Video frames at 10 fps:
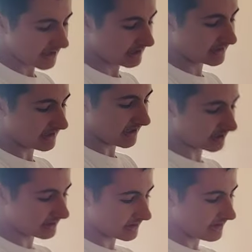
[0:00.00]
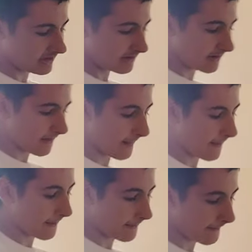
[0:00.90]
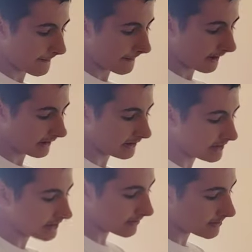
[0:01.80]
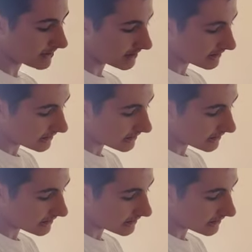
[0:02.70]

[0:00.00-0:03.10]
exactly a little bit